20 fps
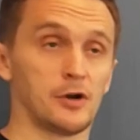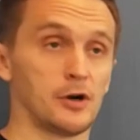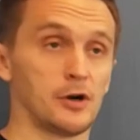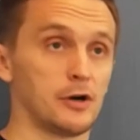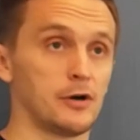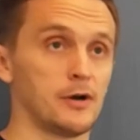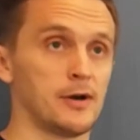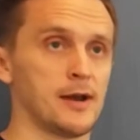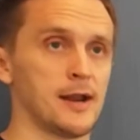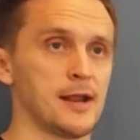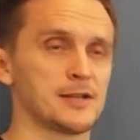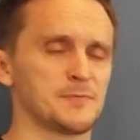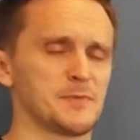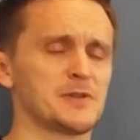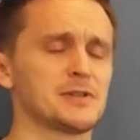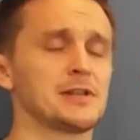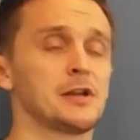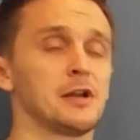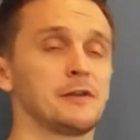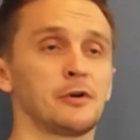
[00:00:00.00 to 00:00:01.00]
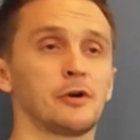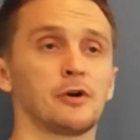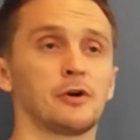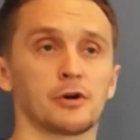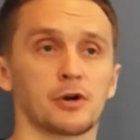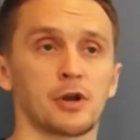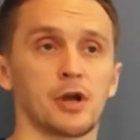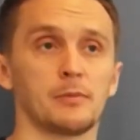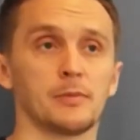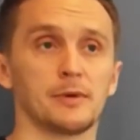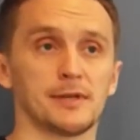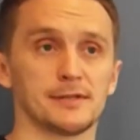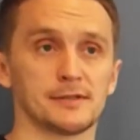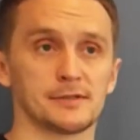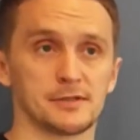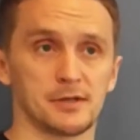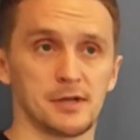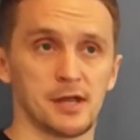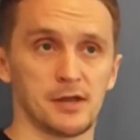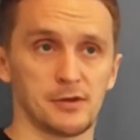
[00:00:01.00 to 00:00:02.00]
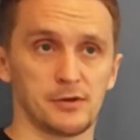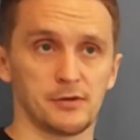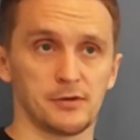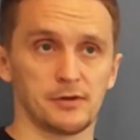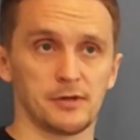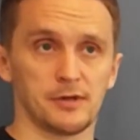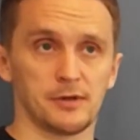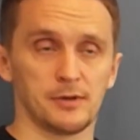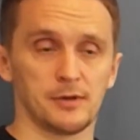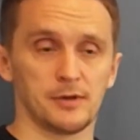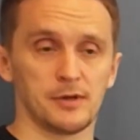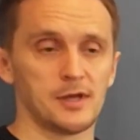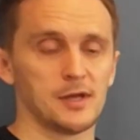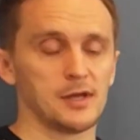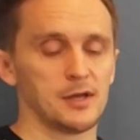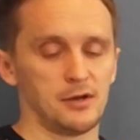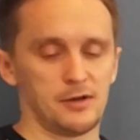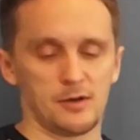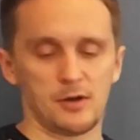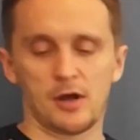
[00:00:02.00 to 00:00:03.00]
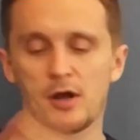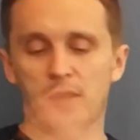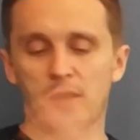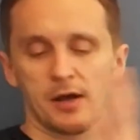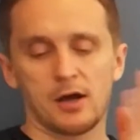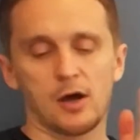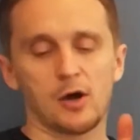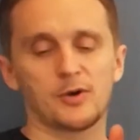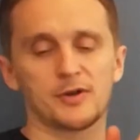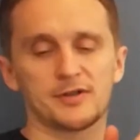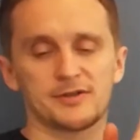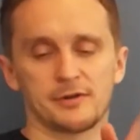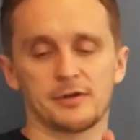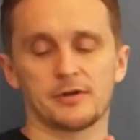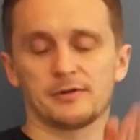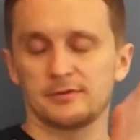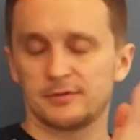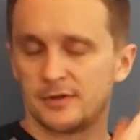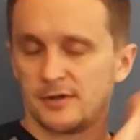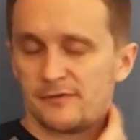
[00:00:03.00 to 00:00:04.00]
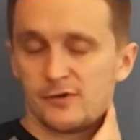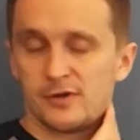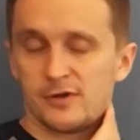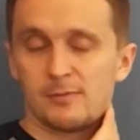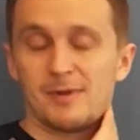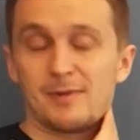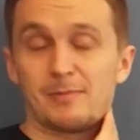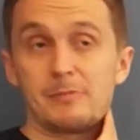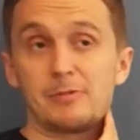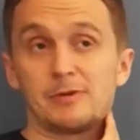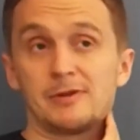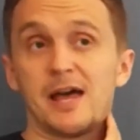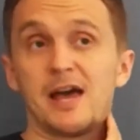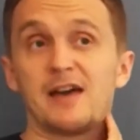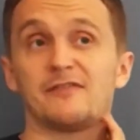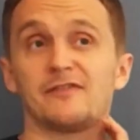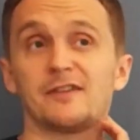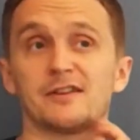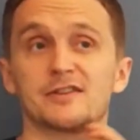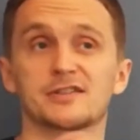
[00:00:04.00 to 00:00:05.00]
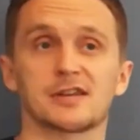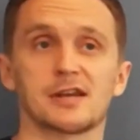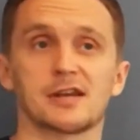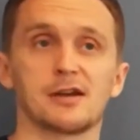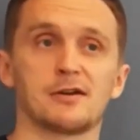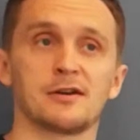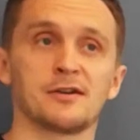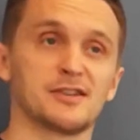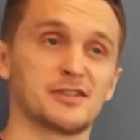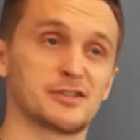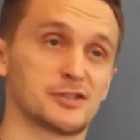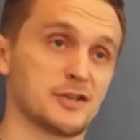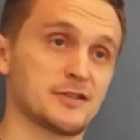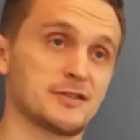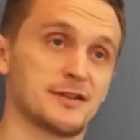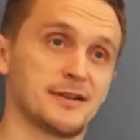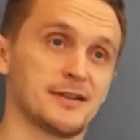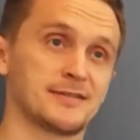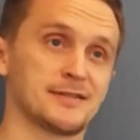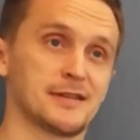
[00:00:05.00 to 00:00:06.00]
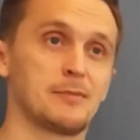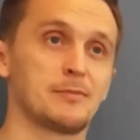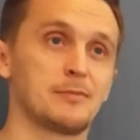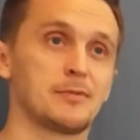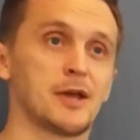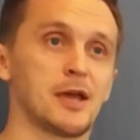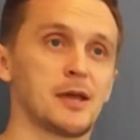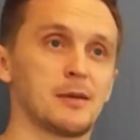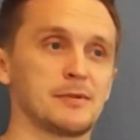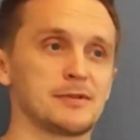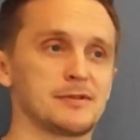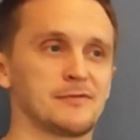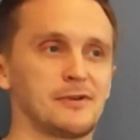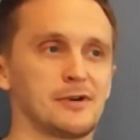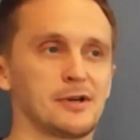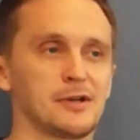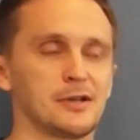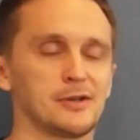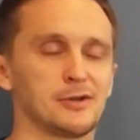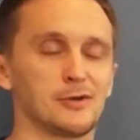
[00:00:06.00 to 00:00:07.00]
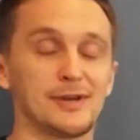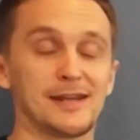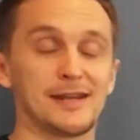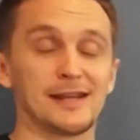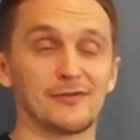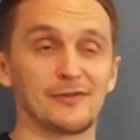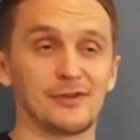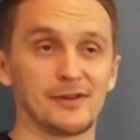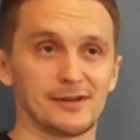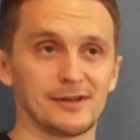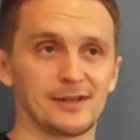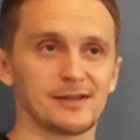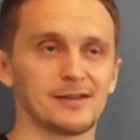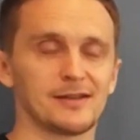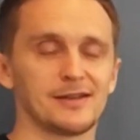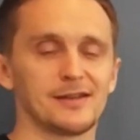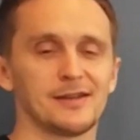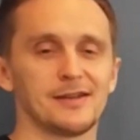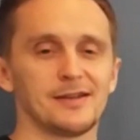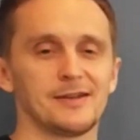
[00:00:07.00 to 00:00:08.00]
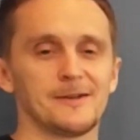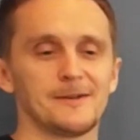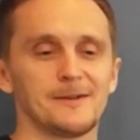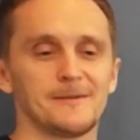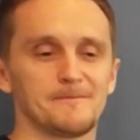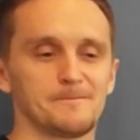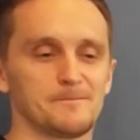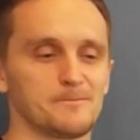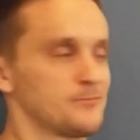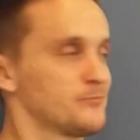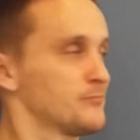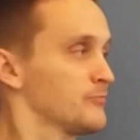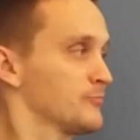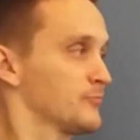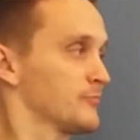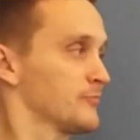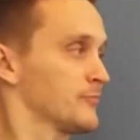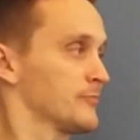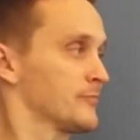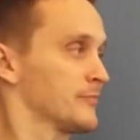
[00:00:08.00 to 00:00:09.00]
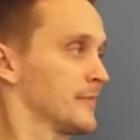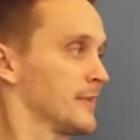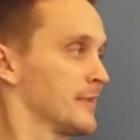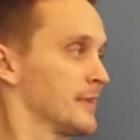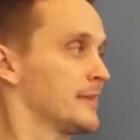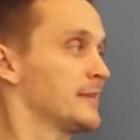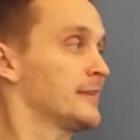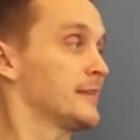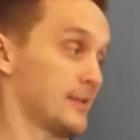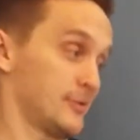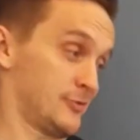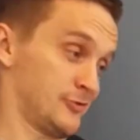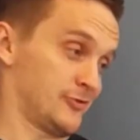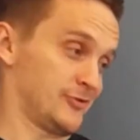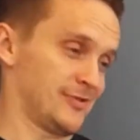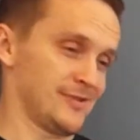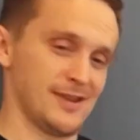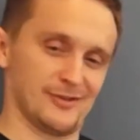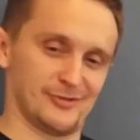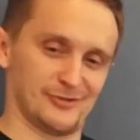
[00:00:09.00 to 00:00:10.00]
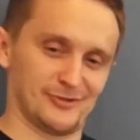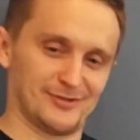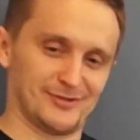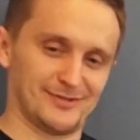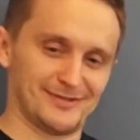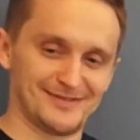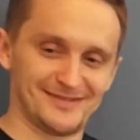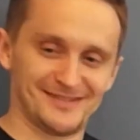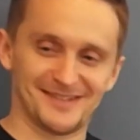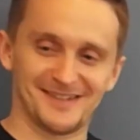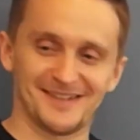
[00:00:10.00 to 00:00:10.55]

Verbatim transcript: loved horror, and I especially loved horror comedies. I always thought if you can make people laugh and scared and disgusted at the same time, it's a very unique feeling. Emphasis on disgusted. Yes, yes.